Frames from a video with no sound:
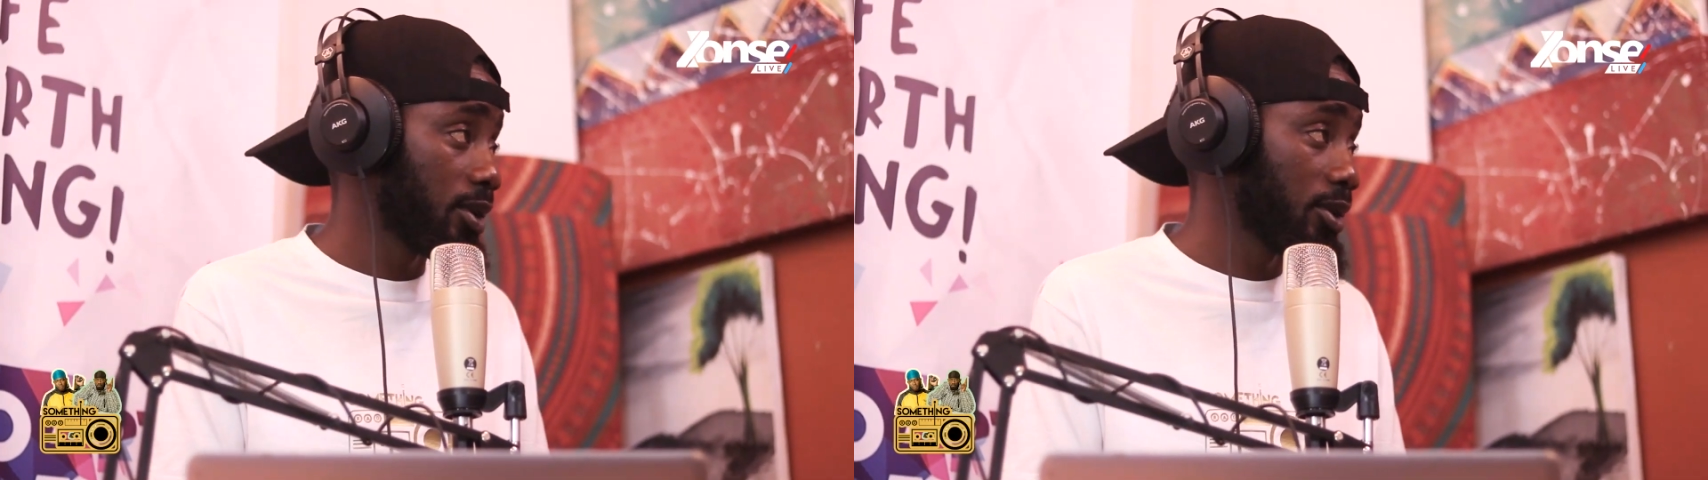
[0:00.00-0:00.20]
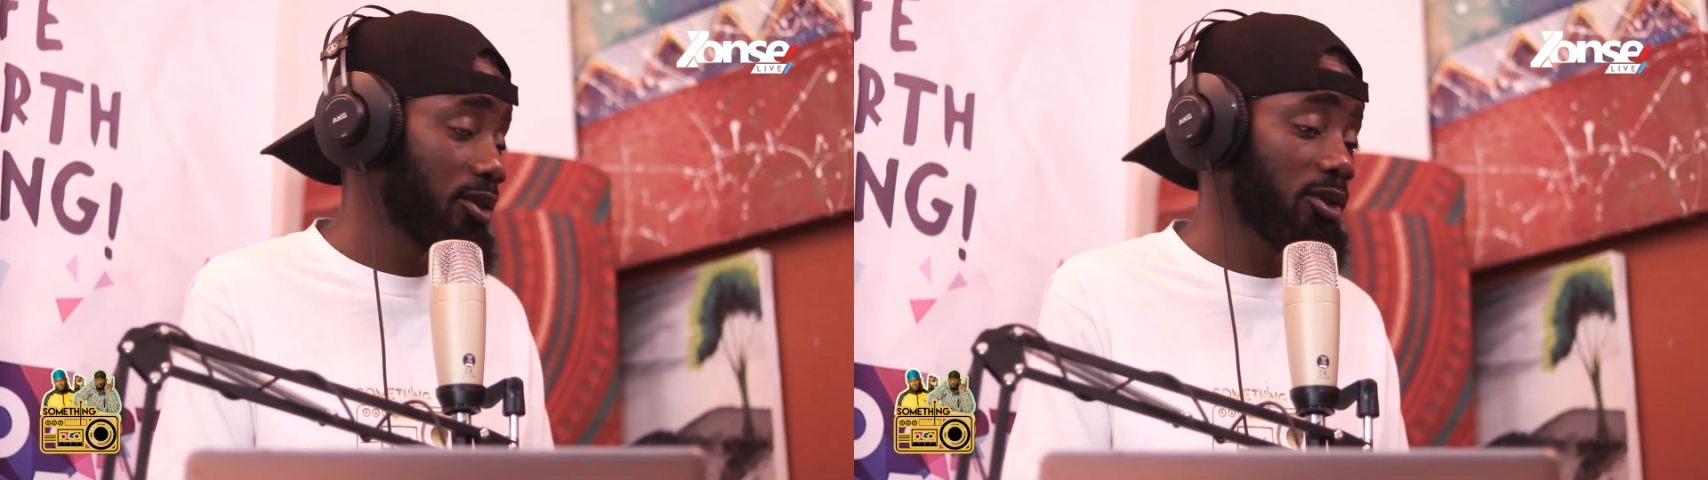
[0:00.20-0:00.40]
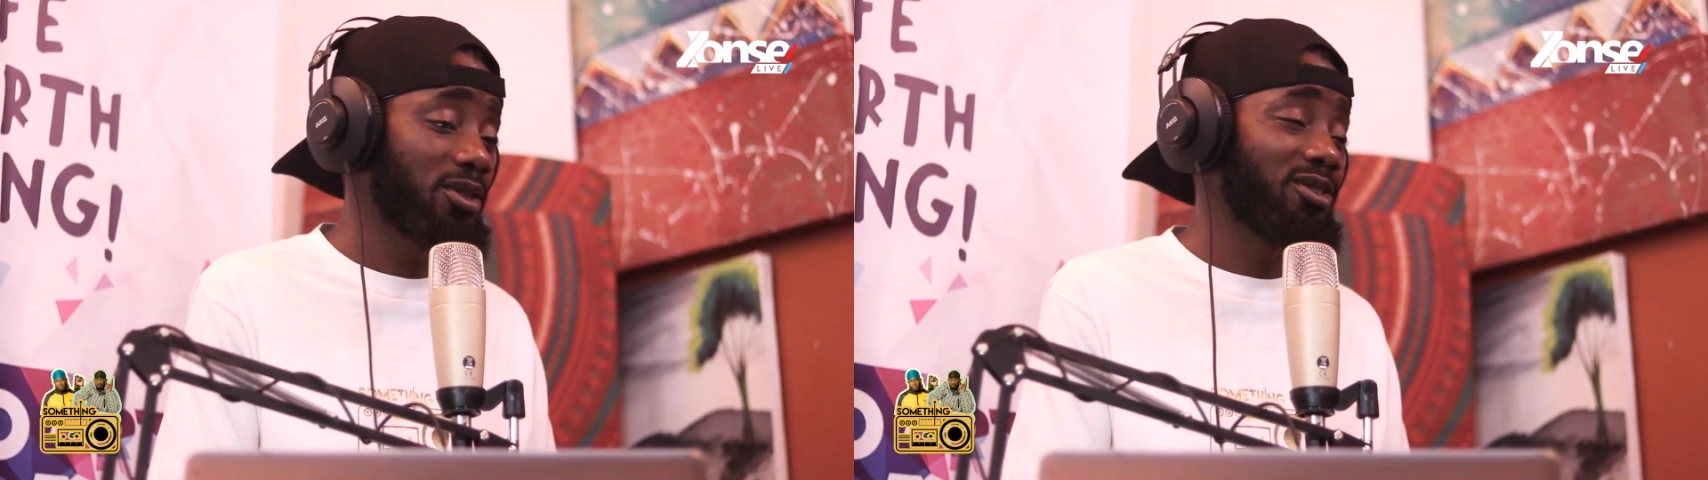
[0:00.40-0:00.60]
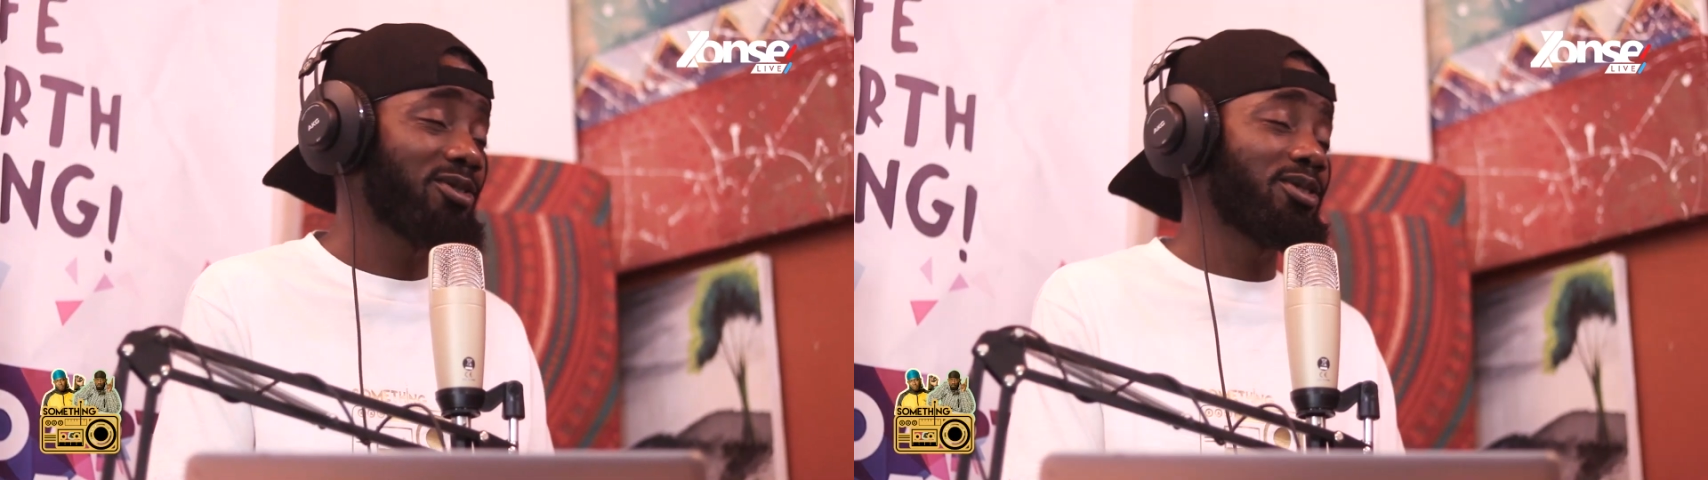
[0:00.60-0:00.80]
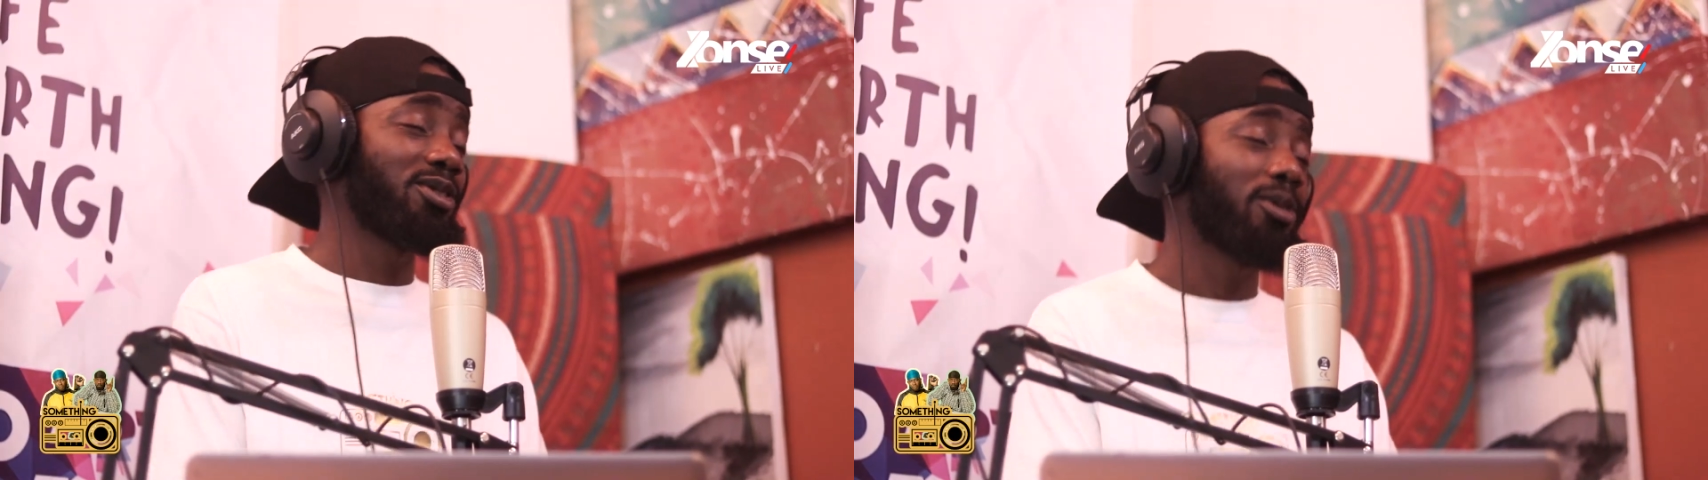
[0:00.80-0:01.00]
which was
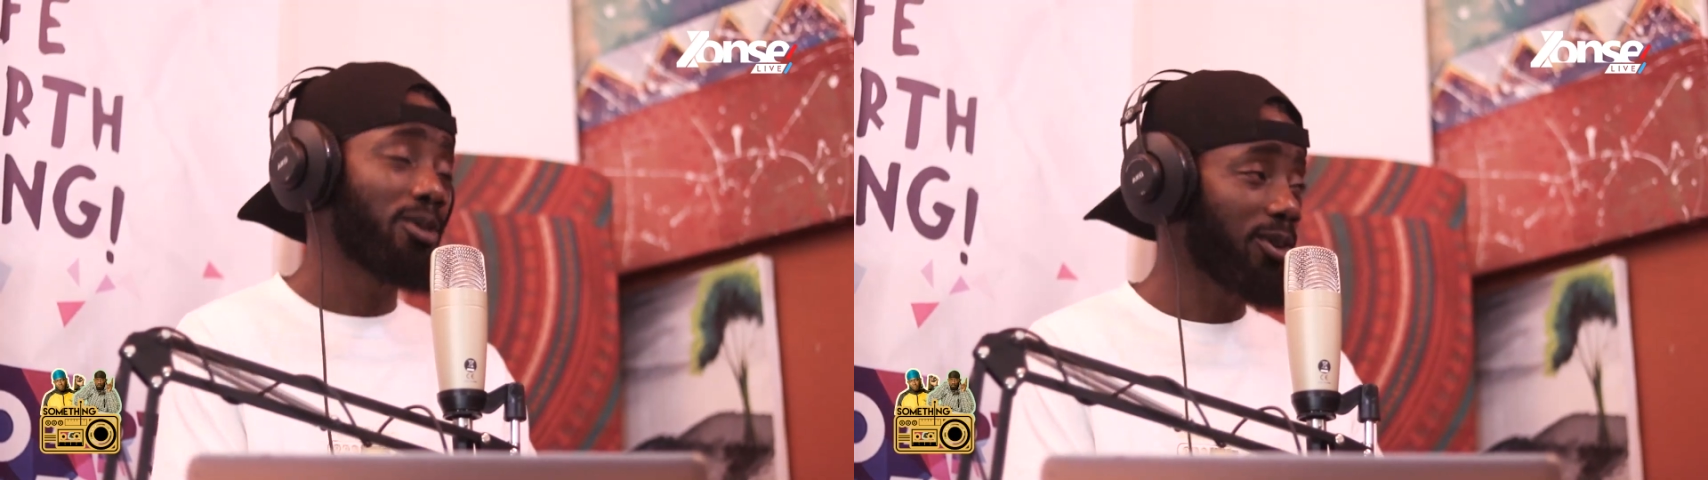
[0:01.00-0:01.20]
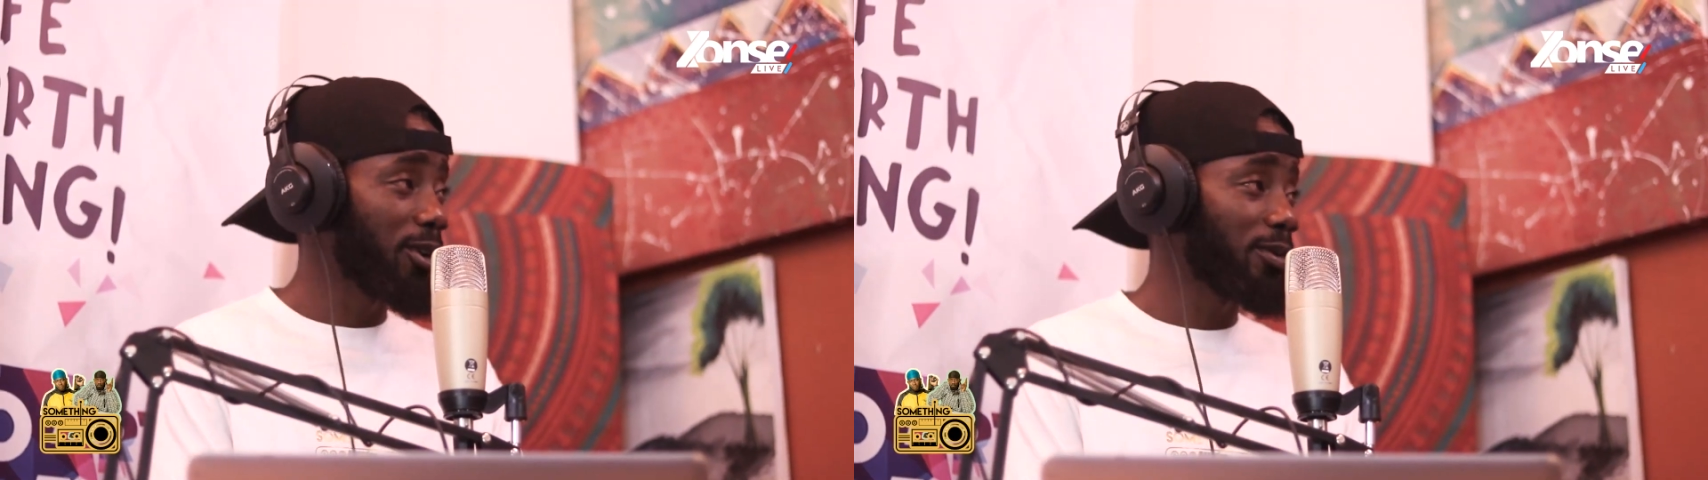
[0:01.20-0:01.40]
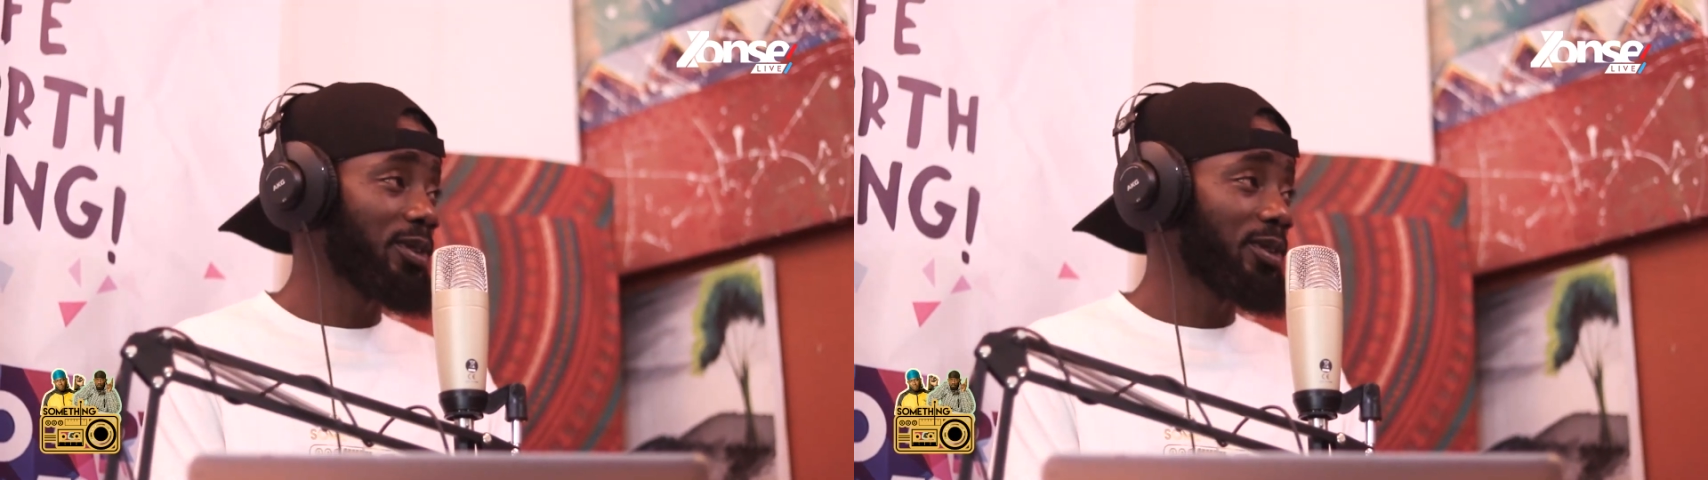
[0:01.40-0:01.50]
so dope.